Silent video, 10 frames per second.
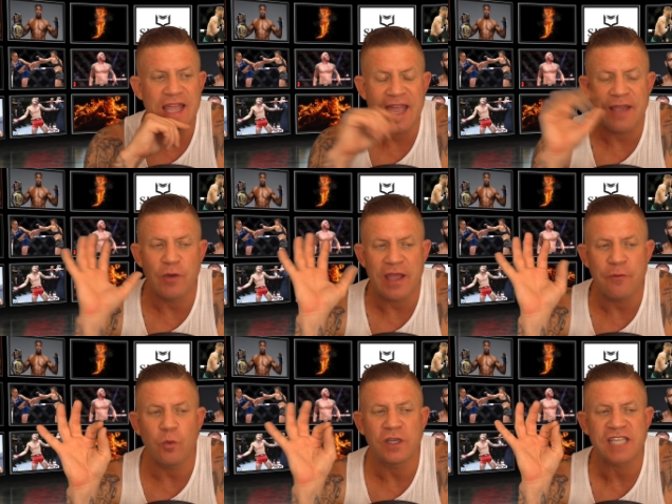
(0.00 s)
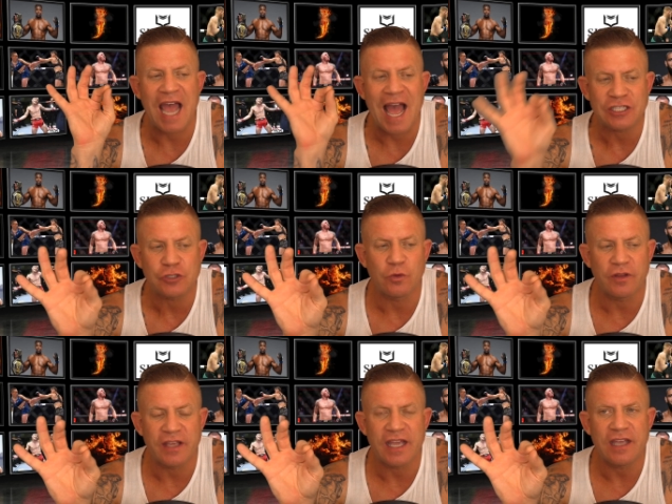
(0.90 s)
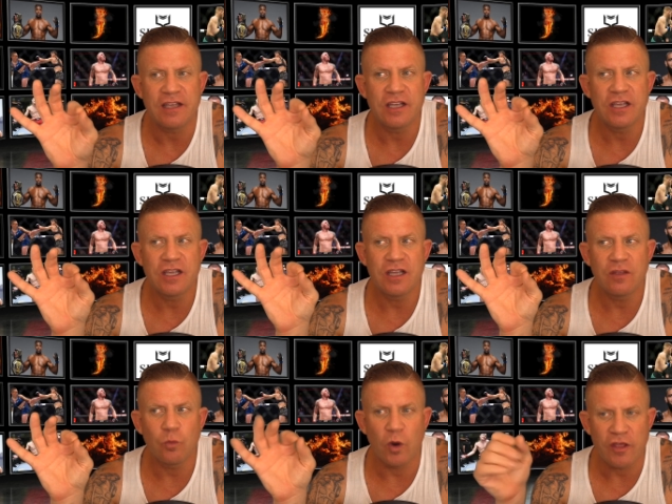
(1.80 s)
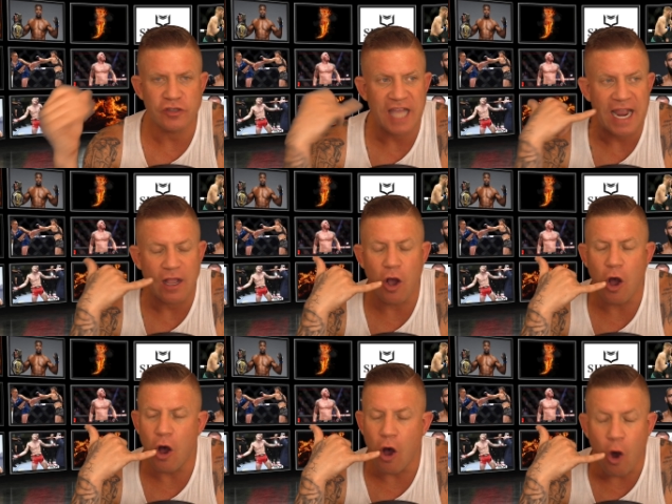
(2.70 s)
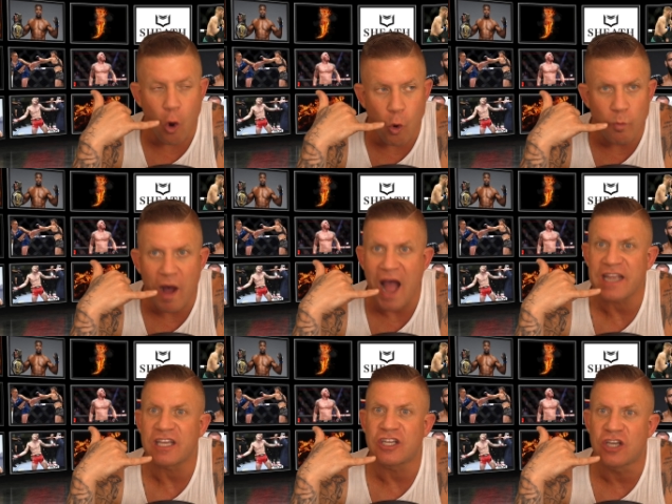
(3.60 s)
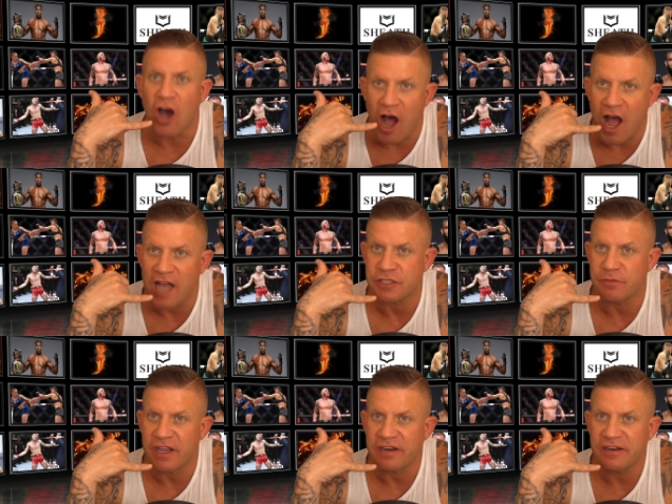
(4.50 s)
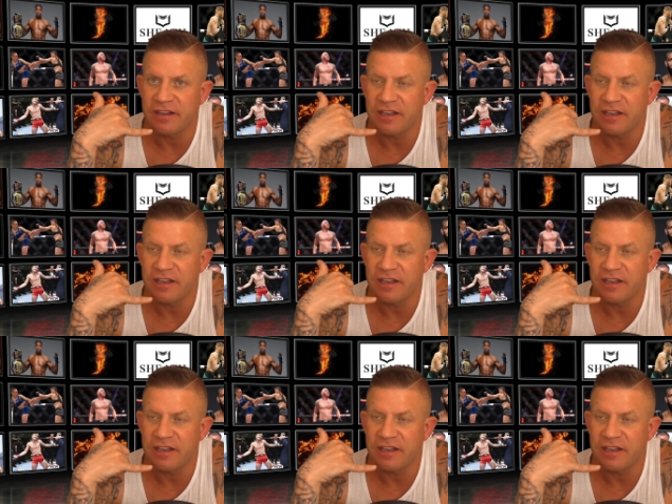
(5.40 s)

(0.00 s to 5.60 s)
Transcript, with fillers: it it was actually one of those like, "Oh my gosh, man.